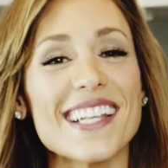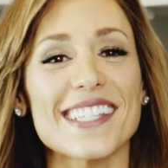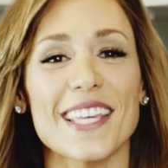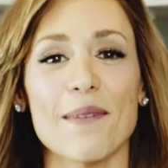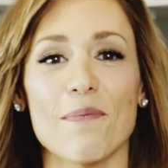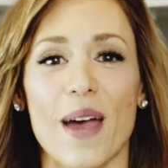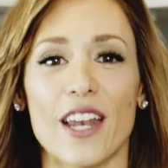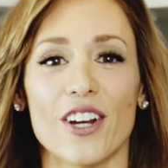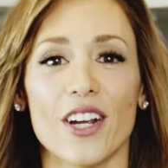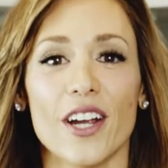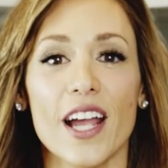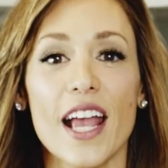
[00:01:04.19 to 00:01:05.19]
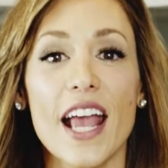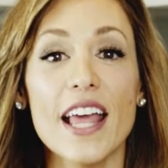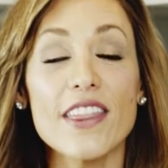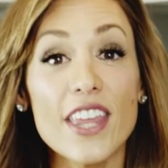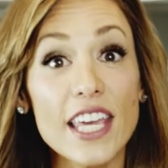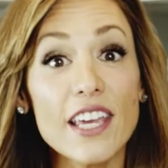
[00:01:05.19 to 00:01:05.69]
does get better.
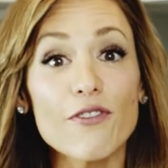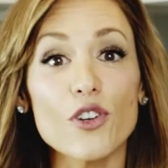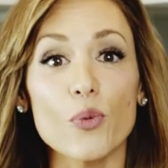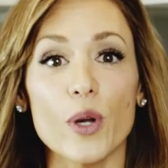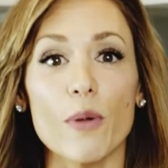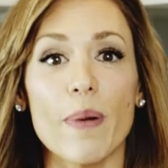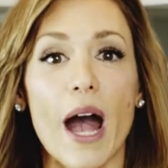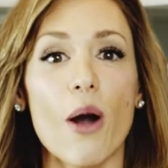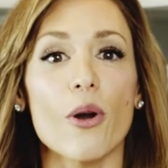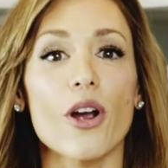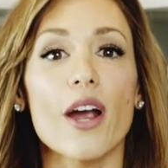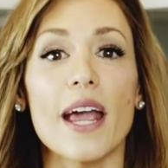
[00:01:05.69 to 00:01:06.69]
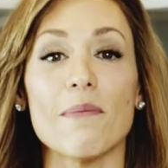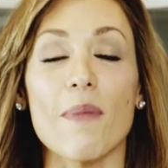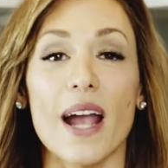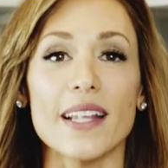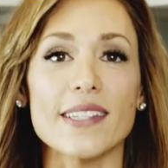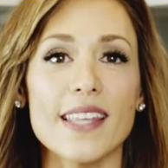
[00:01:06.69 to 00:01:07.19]
Think of your willpower and
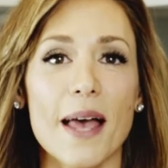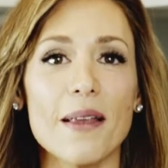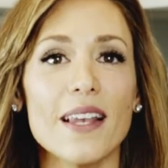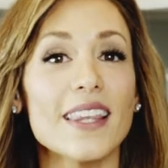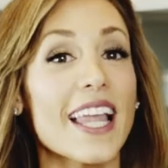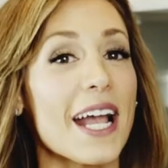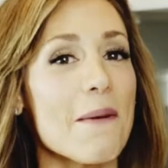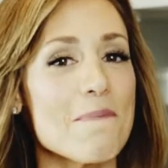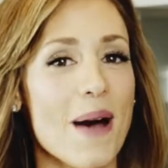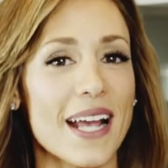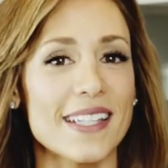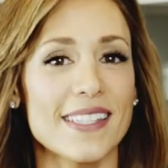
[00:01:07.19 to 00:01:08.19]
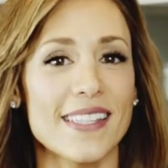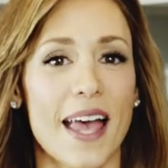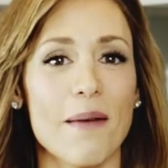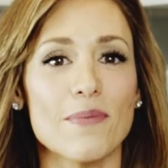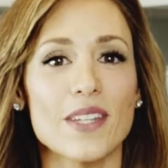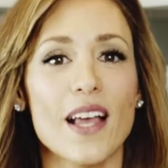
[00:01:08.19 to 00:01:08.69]
mindset like a
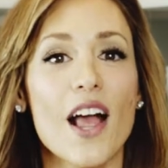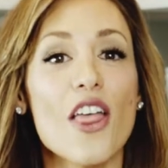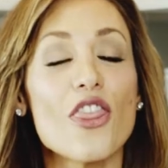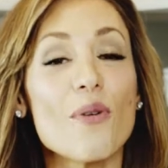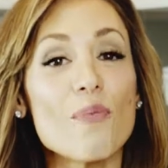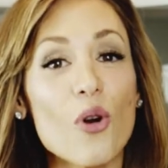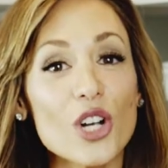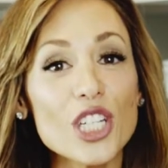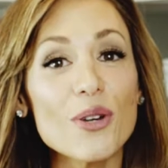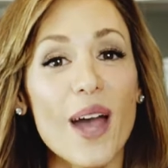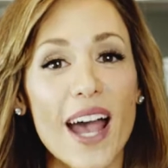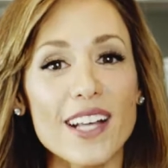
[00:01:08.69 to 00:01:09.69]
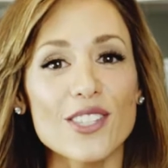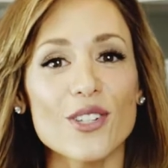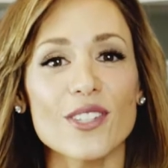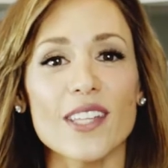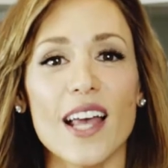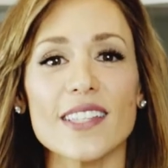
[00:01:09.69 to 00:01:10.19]
bicep. The more you
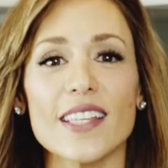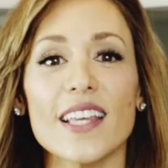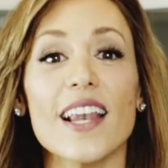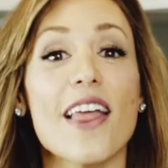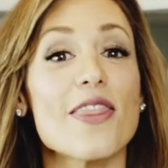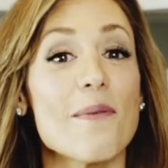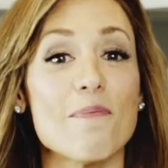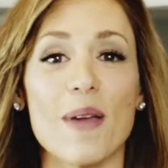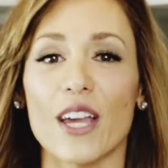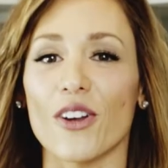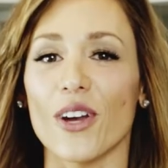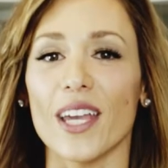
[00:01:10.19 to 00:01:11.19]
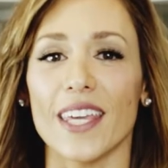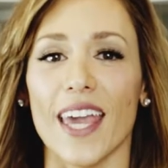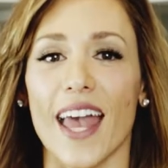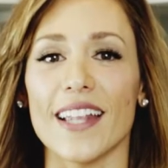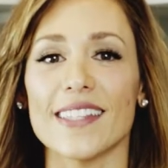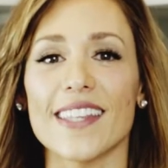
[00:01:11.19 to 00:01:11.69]
exercise it, the bigger it
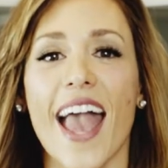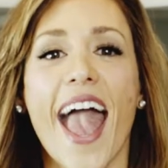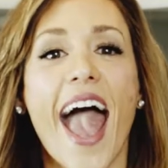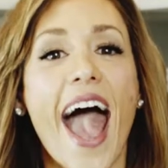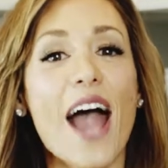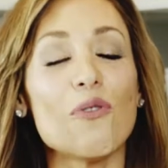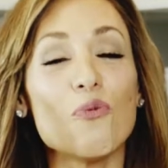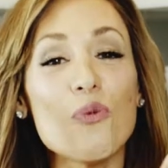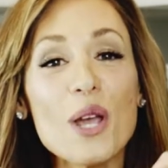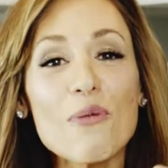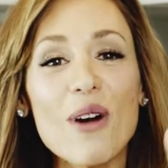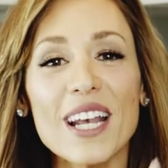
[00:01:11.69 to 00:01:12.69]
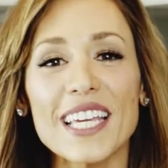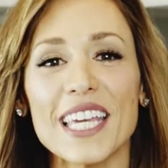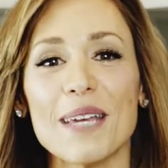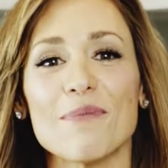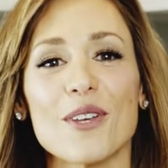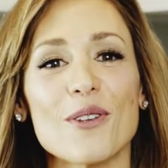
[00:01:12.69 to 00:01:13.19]
gets. And we want to
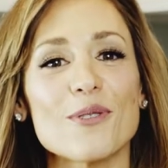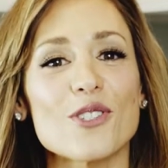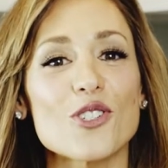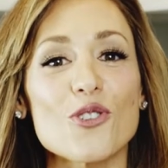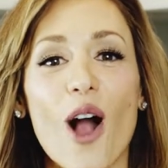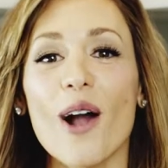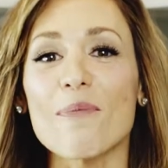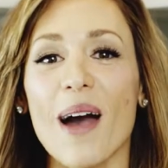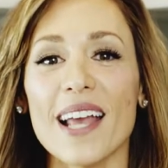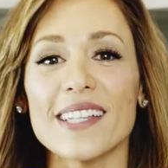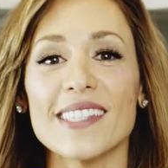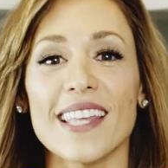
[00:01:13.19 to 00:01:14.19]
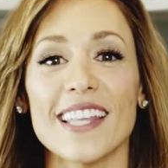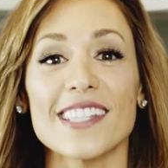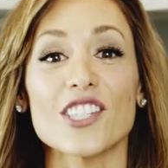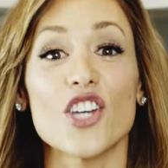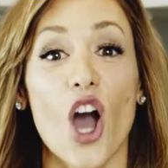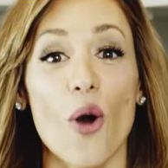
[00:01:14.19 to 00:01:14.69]
keep those strong
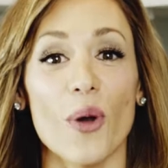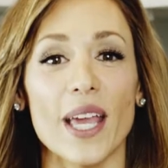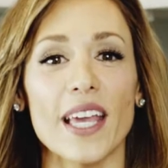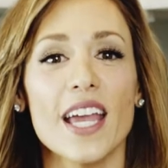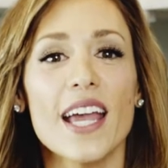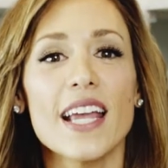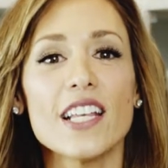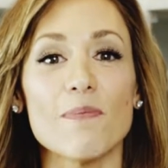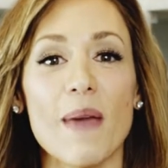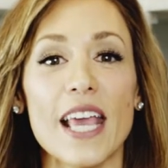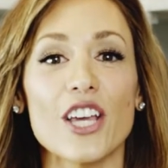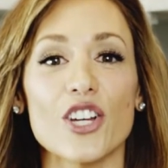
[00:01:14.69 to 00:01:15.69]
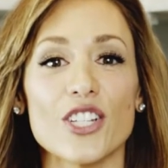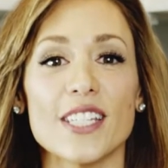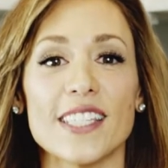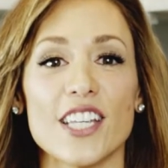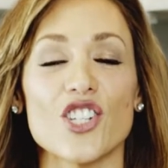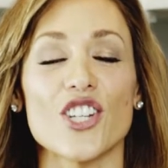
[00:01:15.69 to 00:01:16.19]
mindsets going to make good
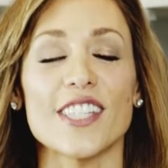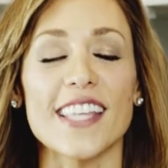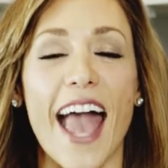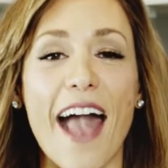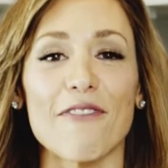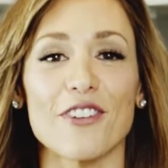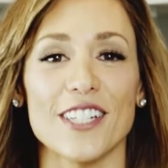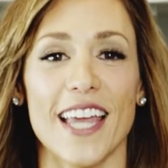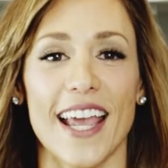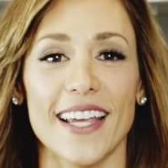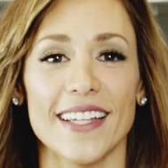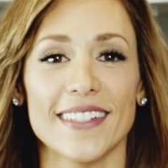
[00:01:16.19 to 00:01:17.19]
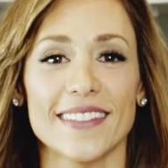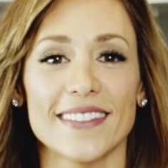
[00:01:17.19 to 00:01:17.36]
decisions every day.